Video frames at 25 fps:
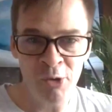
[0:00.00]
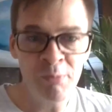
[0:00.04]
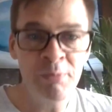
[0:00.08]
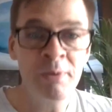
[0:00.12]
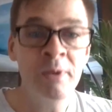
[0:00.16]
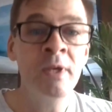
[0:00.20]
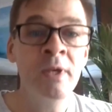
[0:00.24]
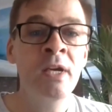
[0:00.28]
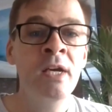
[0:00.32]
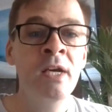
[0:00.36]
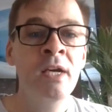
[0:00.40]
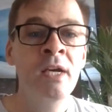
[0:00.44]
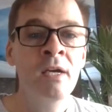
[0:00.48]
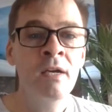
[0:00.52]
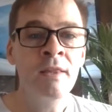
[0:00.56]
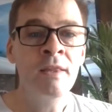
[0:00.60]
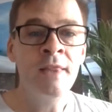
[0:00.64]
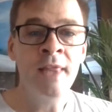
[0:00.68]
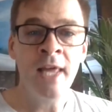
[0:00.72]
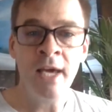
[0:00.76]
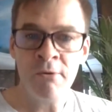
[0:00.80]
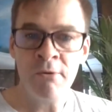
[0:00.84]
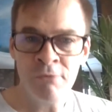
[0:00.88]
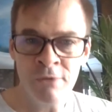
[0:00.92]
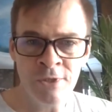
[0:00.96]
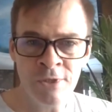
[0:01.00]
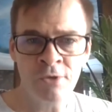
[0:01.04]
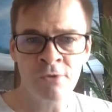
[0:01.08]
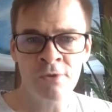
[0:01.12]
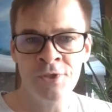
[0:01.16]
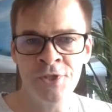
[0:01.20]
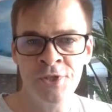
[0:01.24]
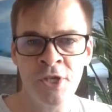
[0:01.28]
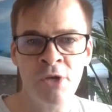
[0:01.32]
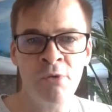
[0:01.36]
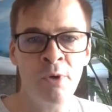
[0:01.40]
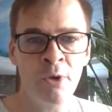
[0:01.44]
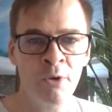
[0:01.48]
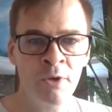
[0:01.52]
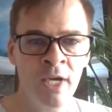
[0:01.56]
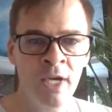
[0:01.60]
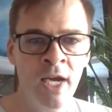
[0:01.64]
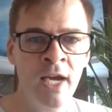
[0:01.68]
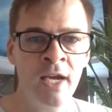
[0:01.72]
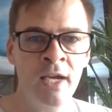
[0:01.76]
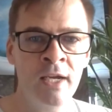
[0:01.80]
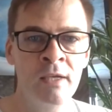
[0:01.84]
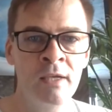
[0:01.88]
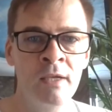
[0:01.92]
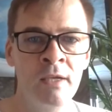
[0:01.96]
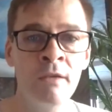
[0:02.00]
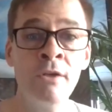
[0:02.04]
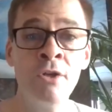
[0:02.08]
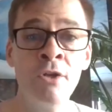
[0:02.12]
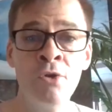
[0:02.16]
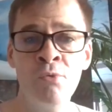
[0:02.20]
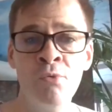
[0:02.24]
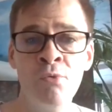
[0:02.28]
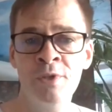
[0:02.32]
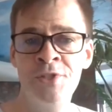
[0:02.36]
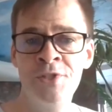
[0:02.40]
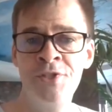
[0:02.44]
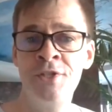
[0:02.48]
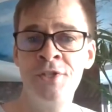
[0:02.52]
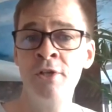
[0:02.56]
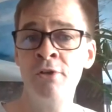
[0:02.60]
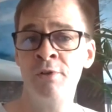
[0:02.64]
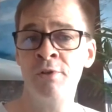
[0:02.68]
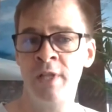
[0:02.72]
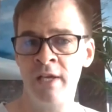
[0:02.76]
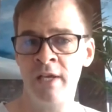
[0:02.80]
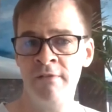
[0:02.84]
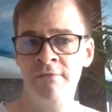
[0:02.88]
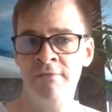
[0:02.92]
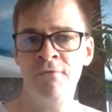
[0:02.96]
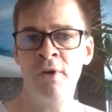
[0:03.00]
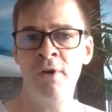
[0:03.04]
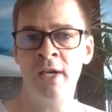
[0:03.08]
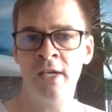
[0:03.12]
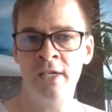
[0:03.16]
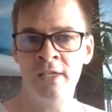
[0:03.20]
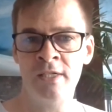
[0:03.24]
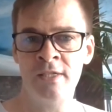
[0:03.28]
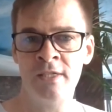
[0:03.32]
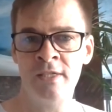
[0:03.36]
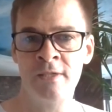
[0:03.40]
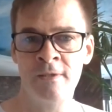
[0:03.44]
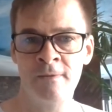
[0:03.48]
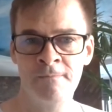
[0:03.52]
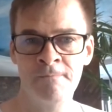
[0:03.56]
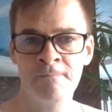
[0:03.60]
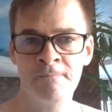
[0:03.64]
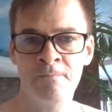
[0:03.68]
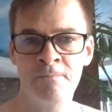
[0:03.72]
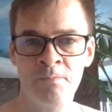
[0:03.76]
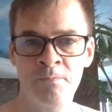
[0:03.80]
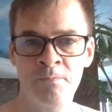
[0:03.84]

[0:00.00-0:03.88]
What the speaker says: your help, that was also okay. You were still their friend.